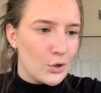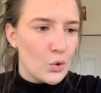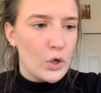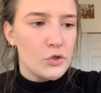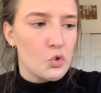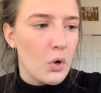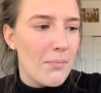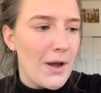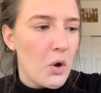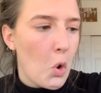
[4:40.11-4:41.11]
contour
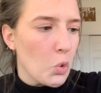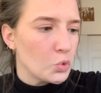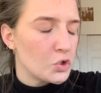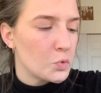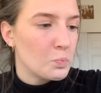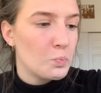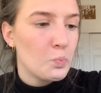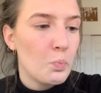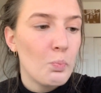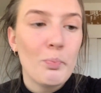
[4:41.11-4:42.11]
my nose.
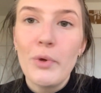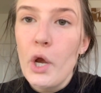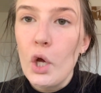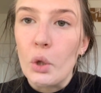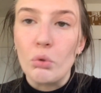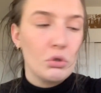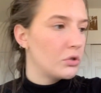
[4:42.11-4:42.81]
My nose.